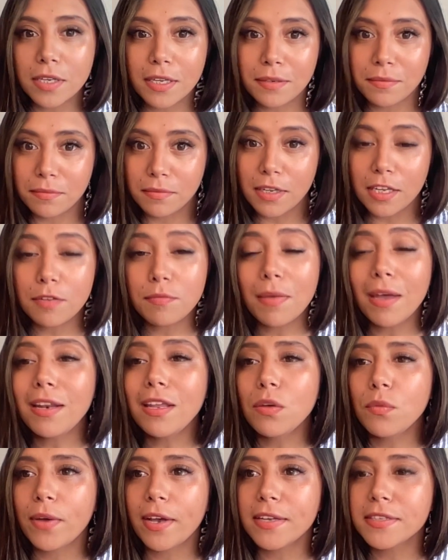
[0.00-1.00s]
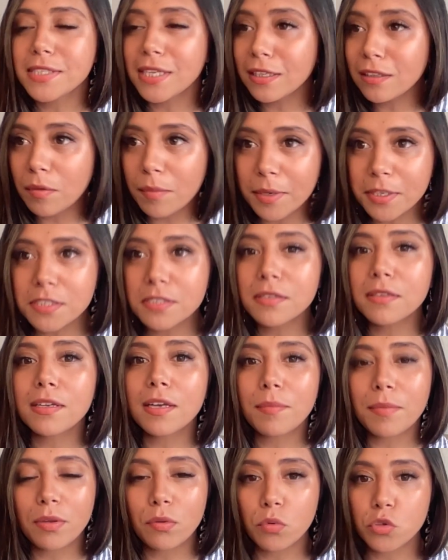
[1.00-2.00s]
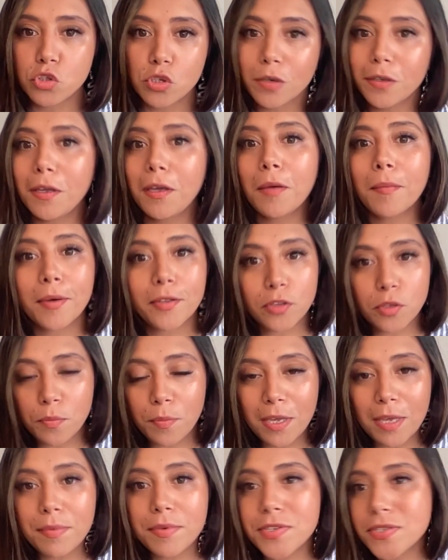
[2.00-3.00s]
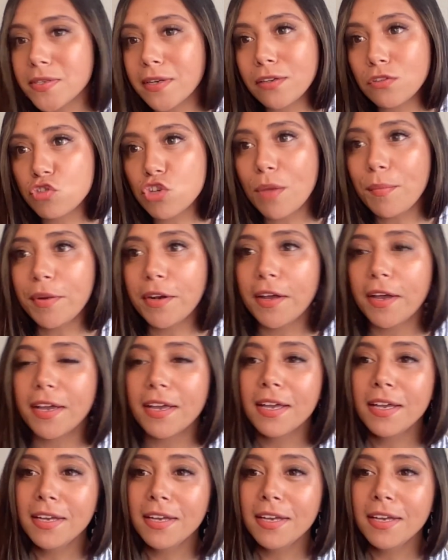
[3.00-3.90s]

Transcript: And in many ways, elementally, I mean, we're talking about the baby sign Gemini